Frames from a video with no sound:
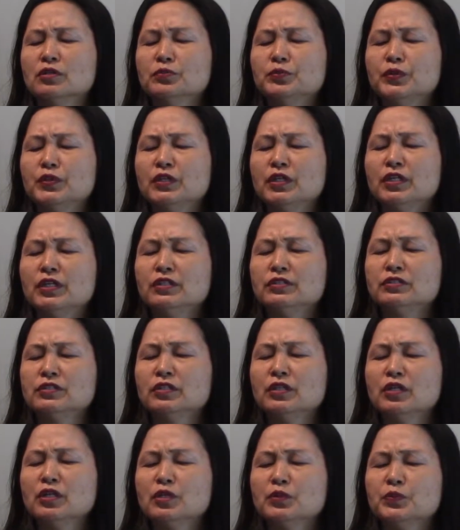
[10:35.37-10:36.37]
Please
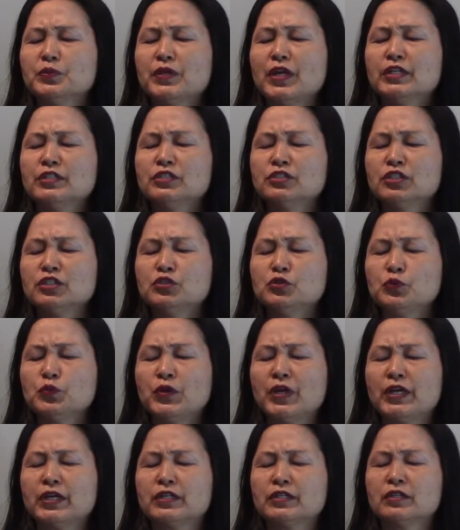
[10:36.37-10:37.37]
bless this
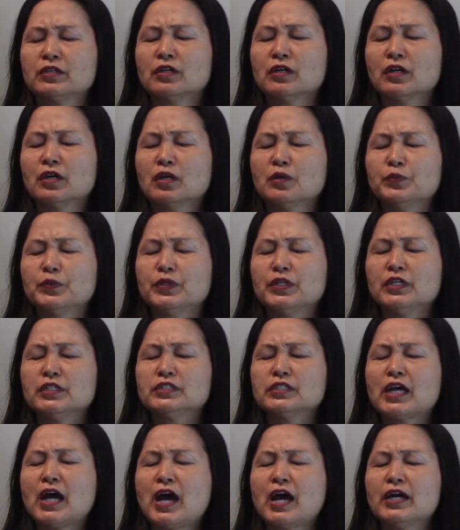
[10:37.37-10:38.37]
week.
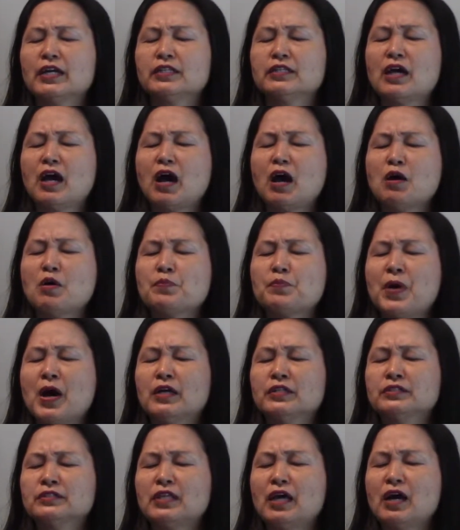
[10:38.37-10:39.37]
Please guide our
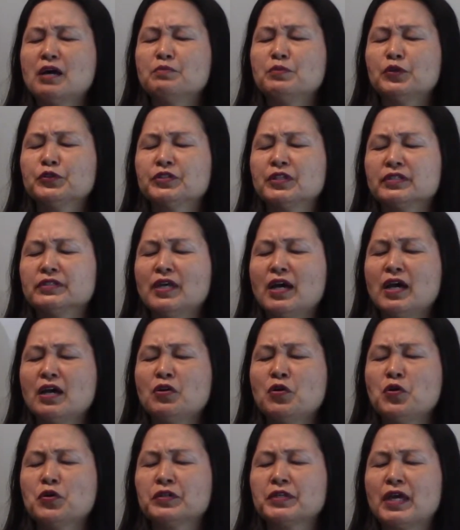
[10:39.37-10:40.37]
Pastor
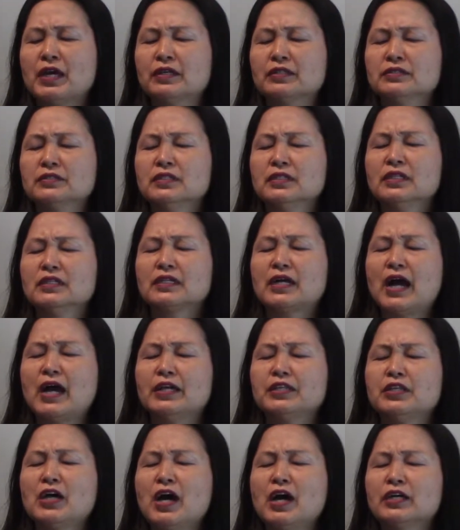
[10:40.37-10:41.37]
Montanaro can
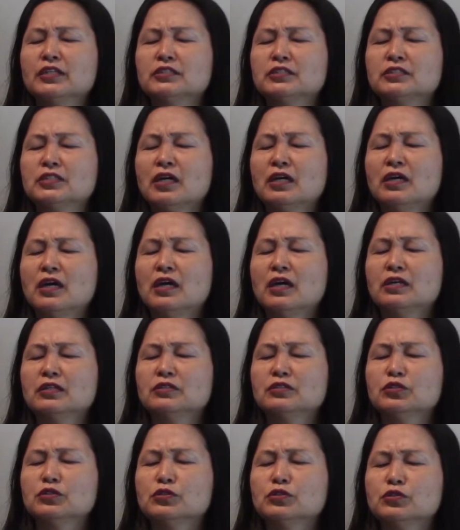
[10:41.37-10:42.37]
guide us
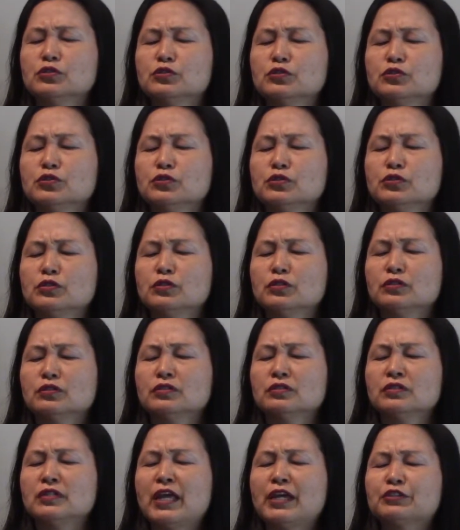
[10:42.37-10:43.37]
to
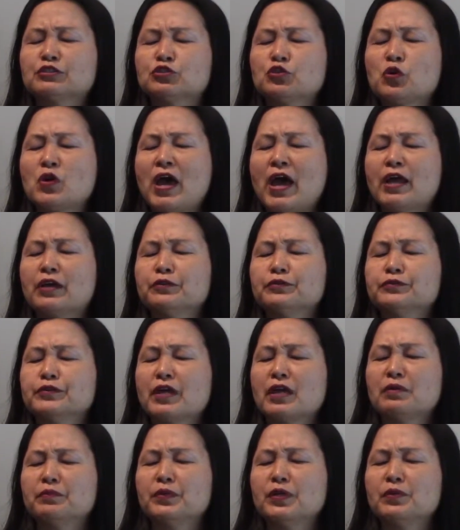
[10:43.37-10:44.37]
next life,
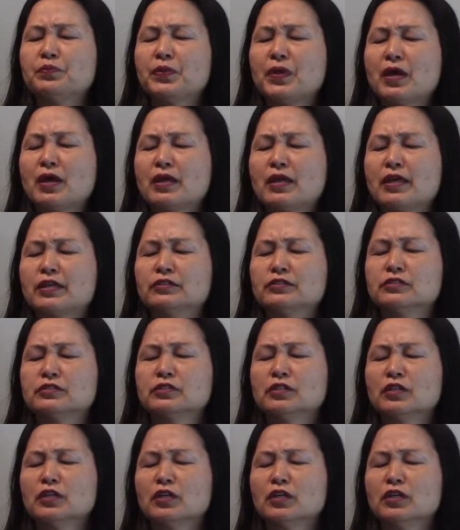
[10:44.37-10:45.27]
Heavenly Parents.